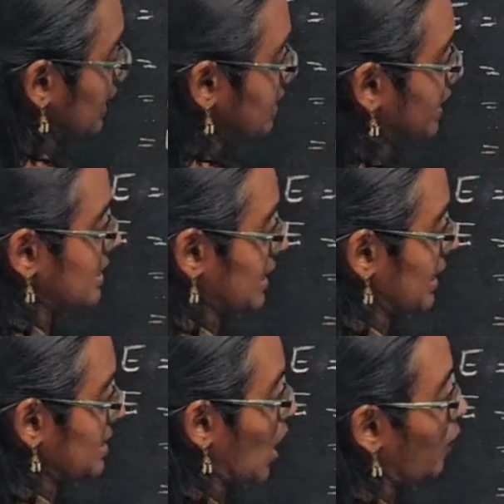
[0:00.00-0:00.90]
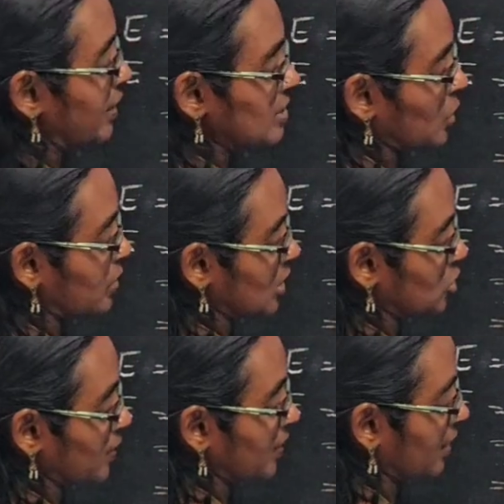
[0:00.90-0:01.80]
36, how many zeros has to
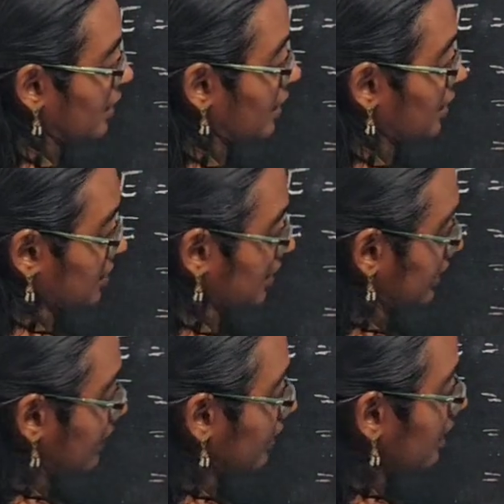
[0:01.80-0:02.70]
be written?